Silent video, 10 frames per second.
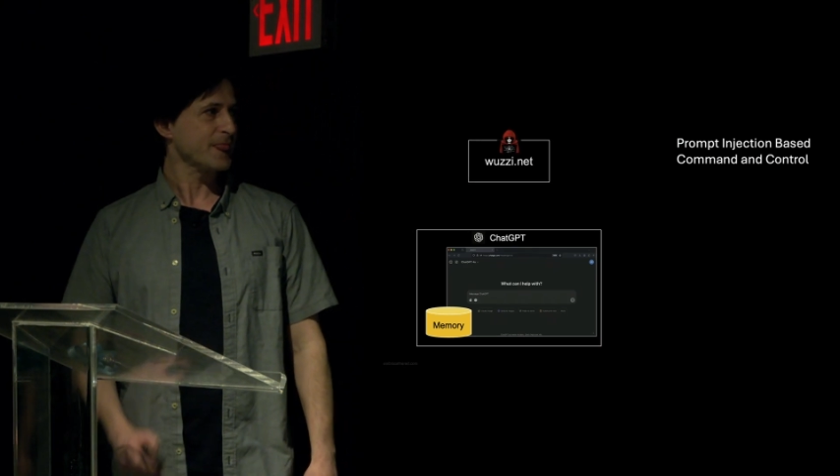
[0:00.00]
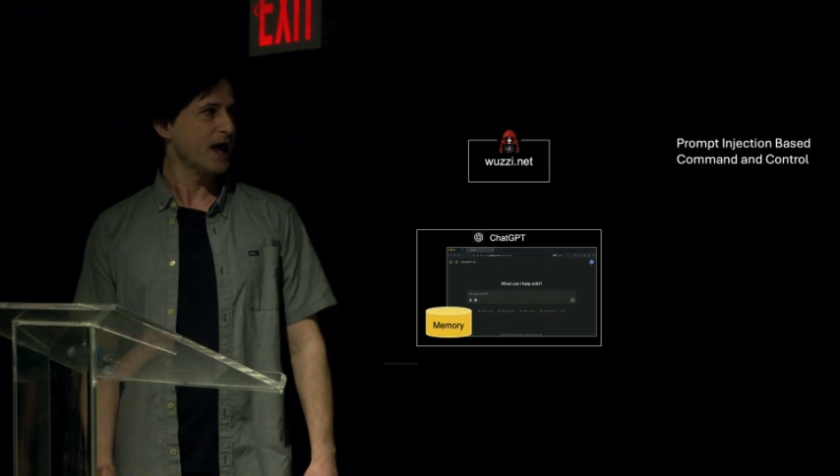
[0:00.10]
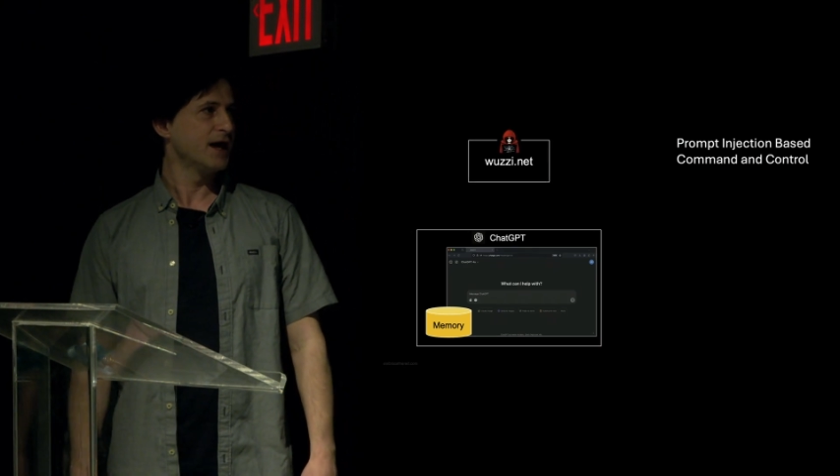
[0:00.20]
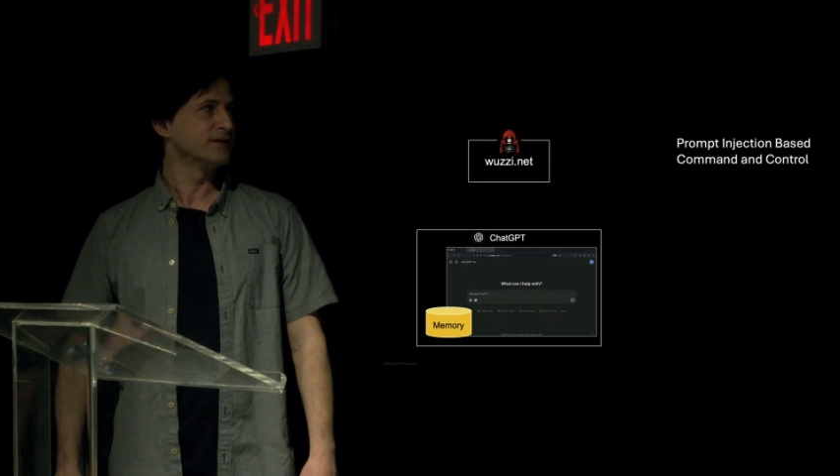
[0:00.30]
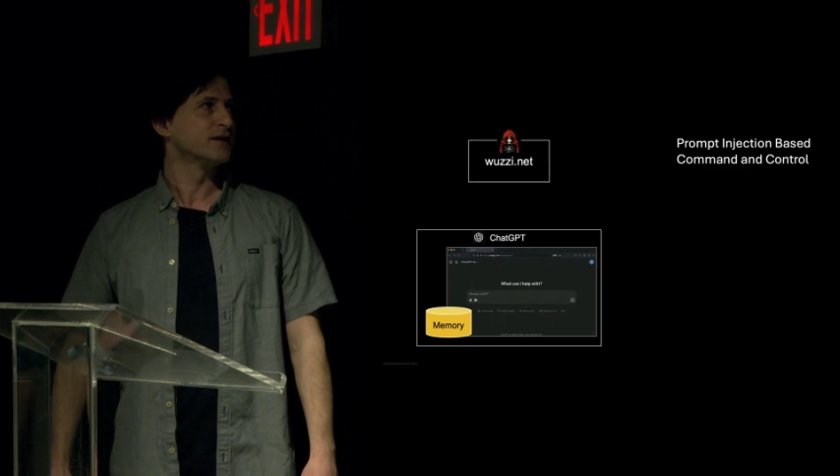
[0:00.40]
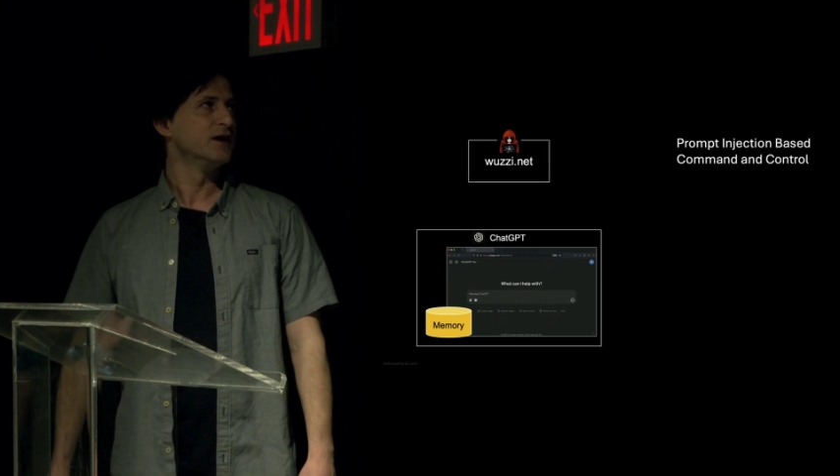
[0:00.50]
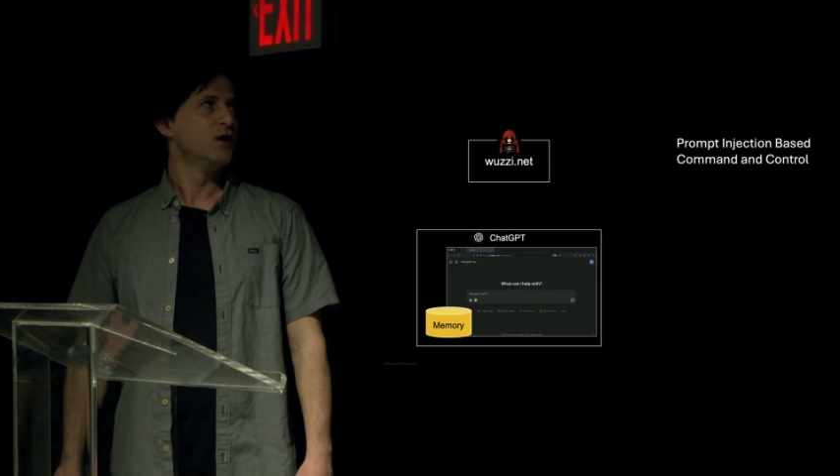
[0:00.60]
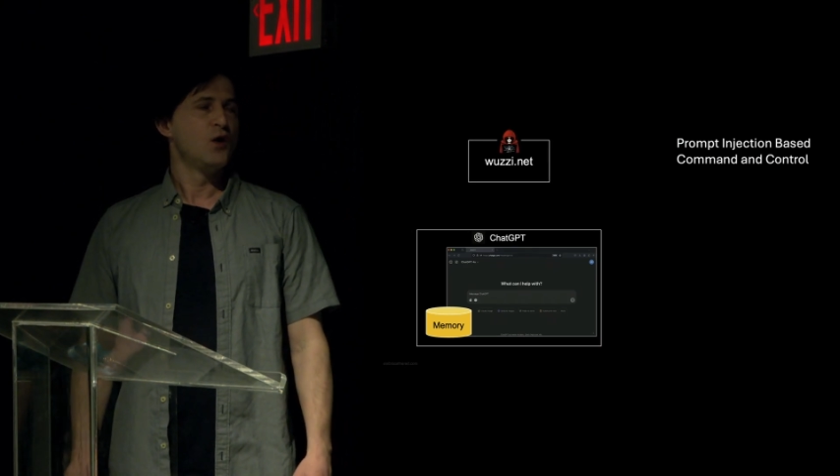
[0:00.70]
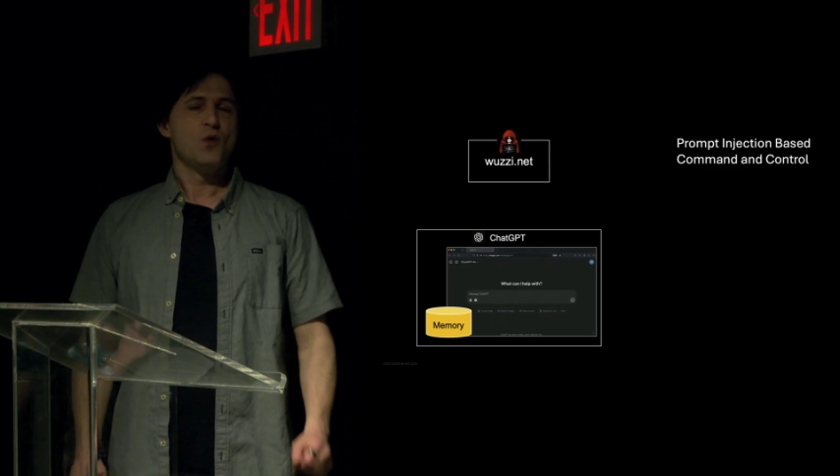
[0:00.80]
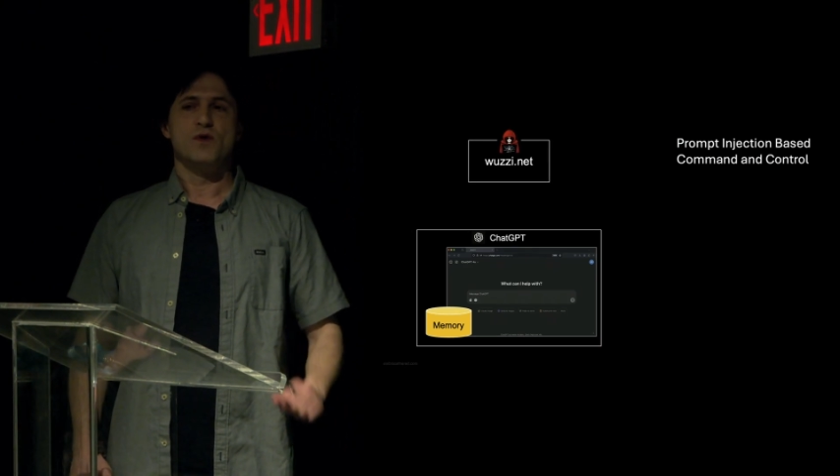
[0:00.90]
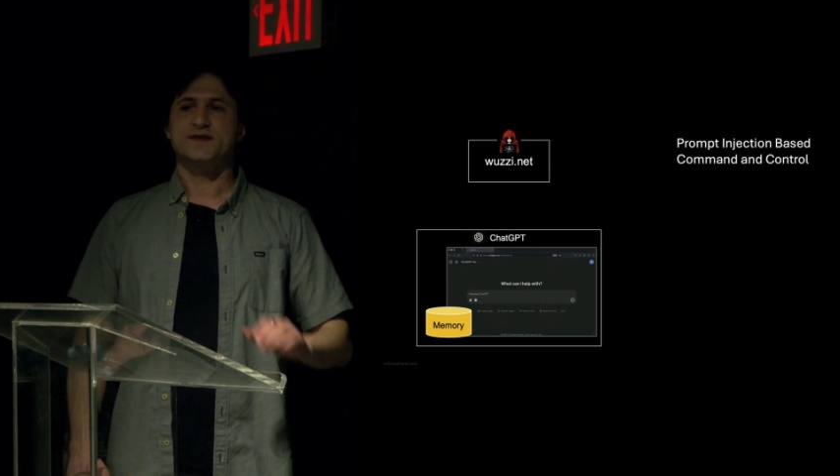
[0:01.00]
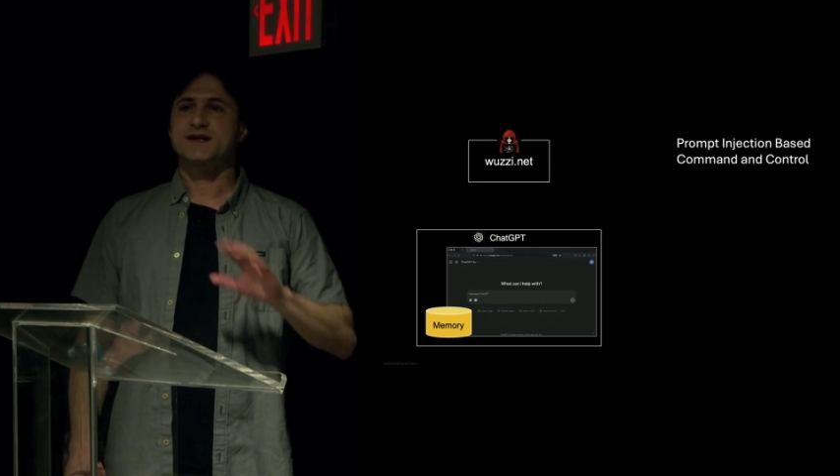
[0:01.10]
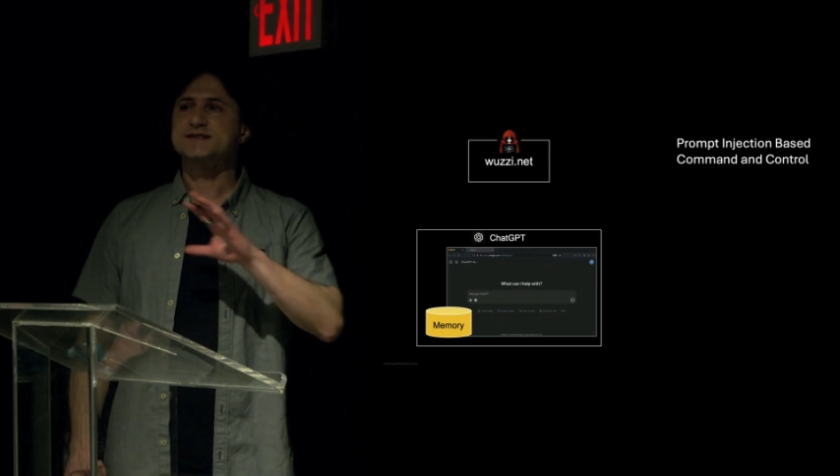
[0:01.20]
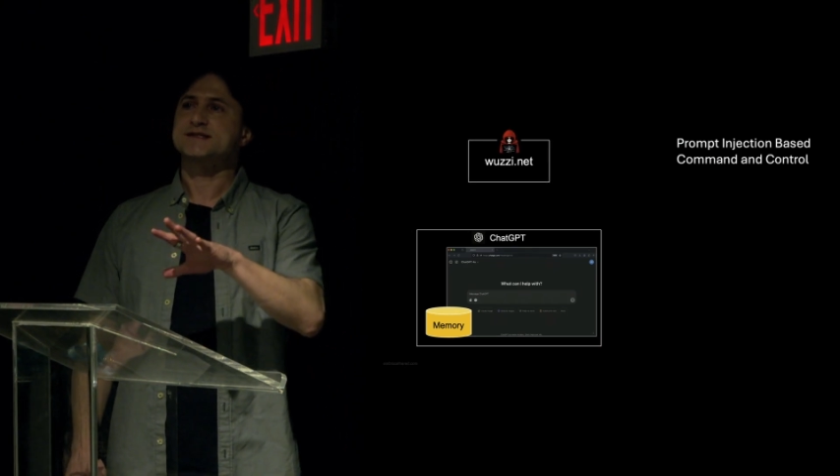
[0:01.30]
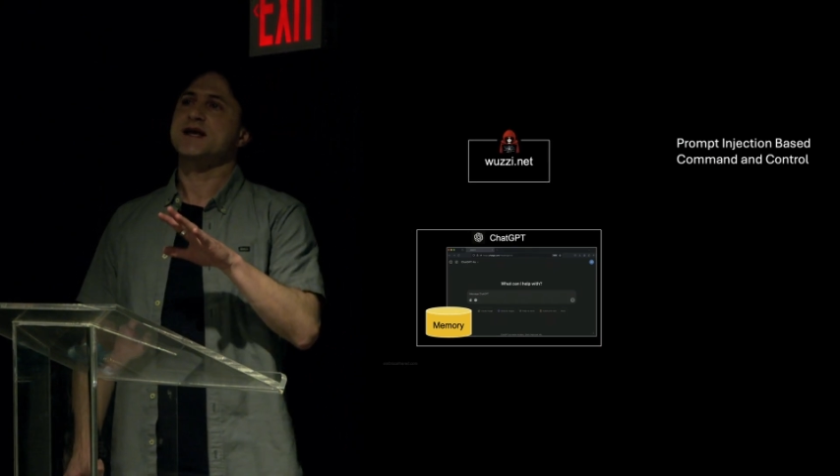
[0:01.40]
And what
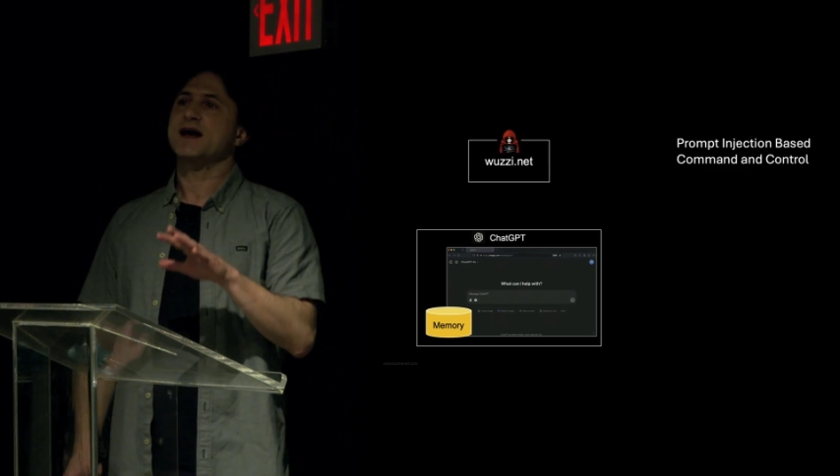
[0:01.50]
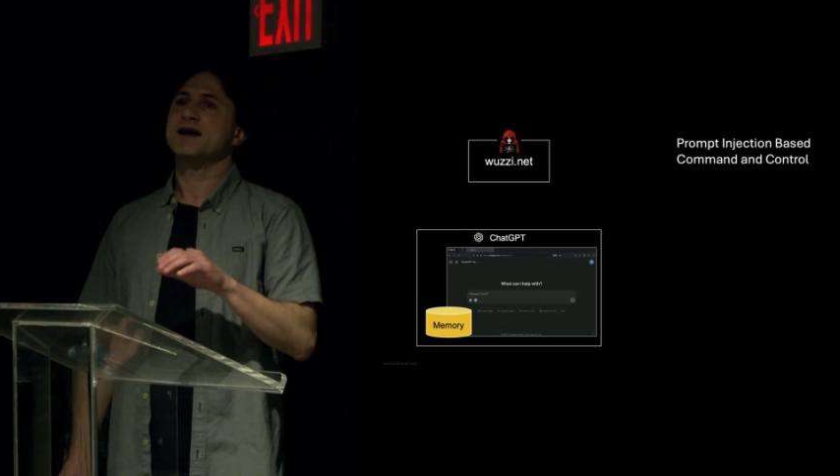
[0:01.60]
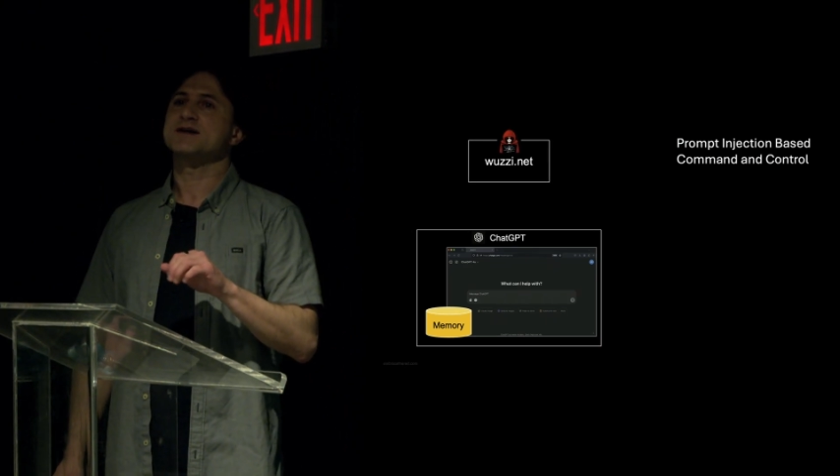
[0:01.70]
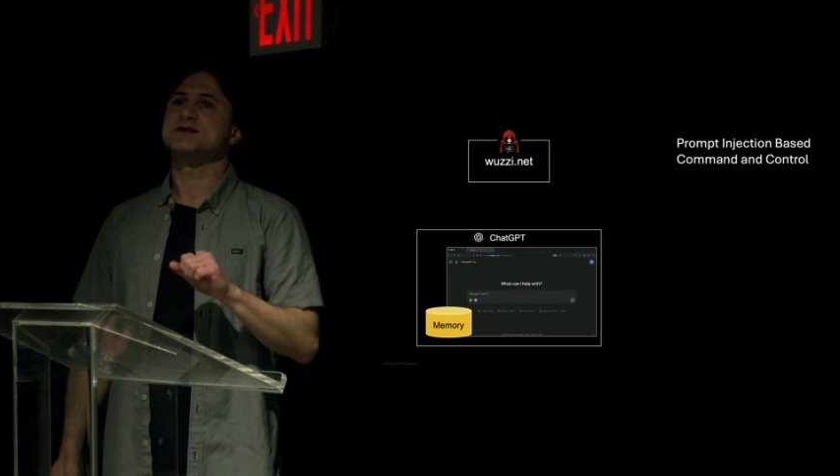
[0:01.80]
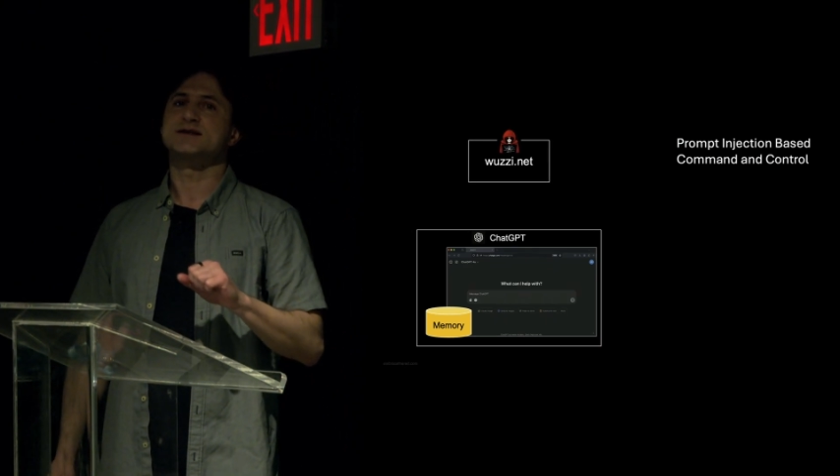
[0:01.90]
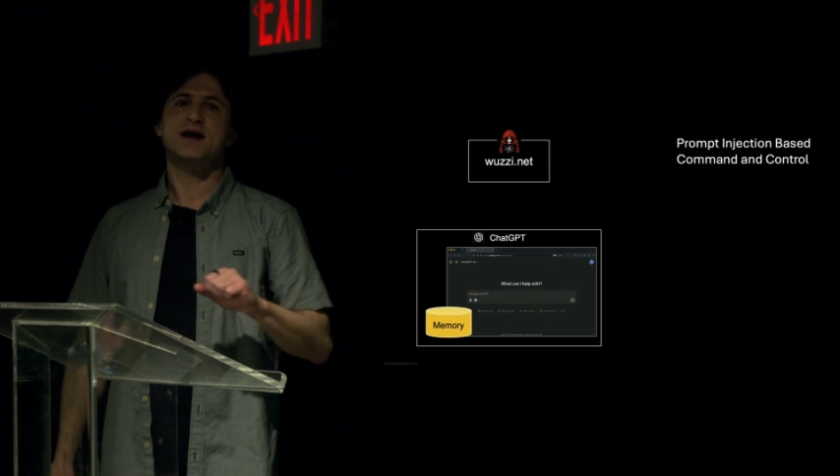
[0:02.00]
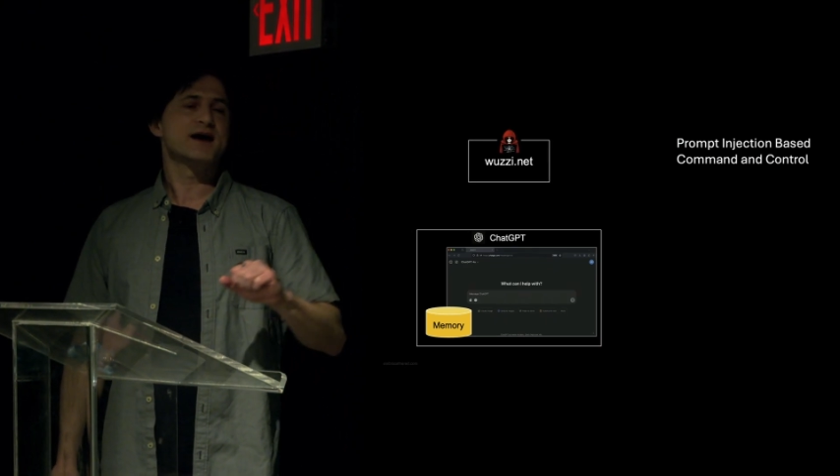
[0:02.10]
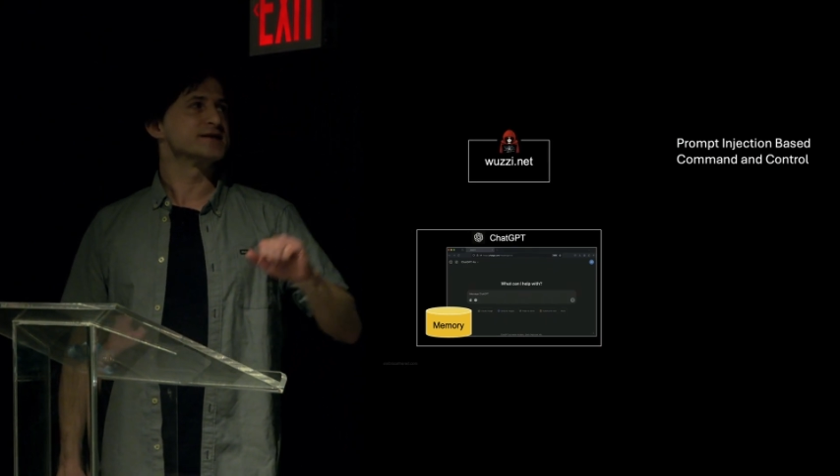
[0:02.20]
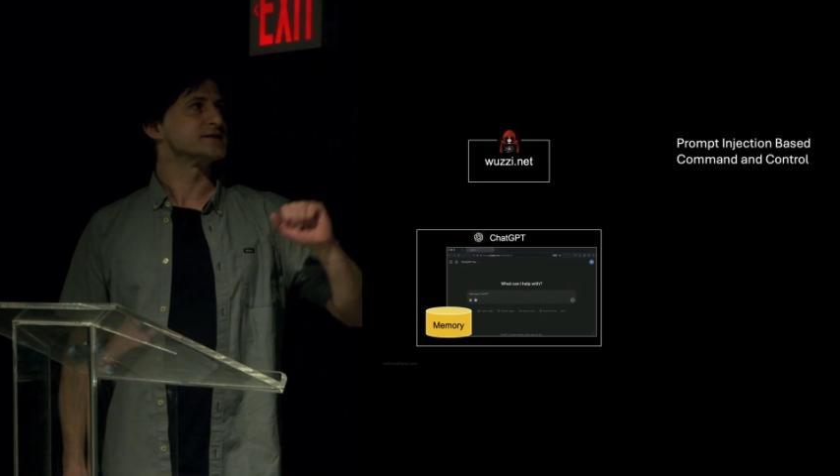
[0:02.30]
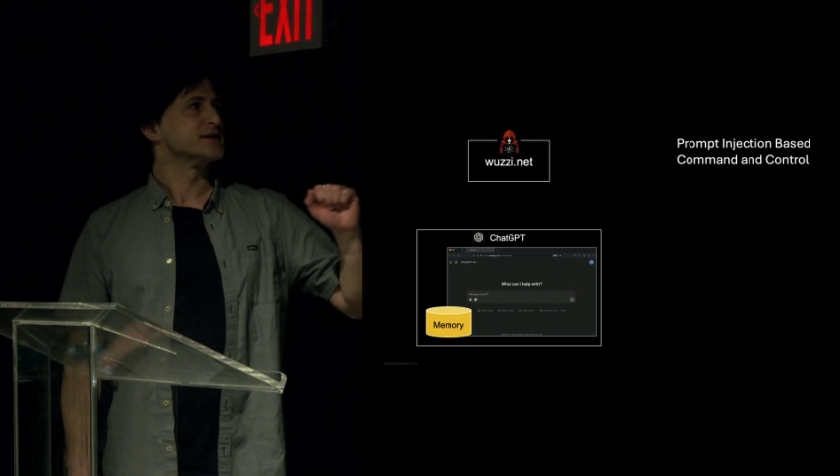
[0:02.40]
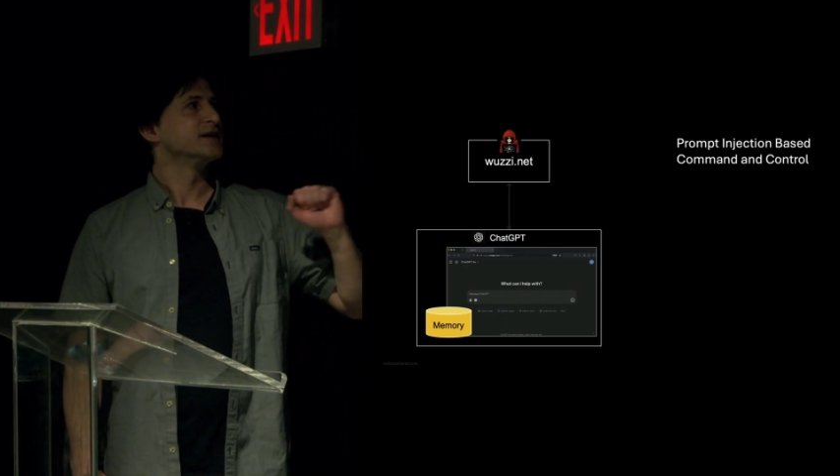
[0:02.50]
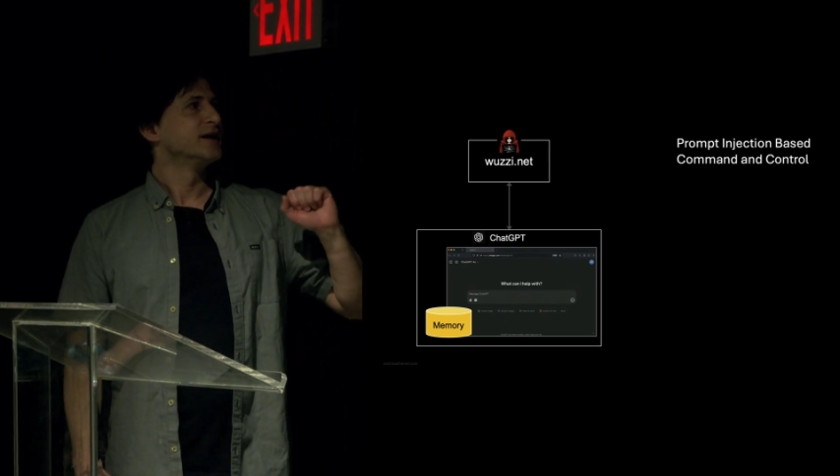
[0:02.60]
this attack actually does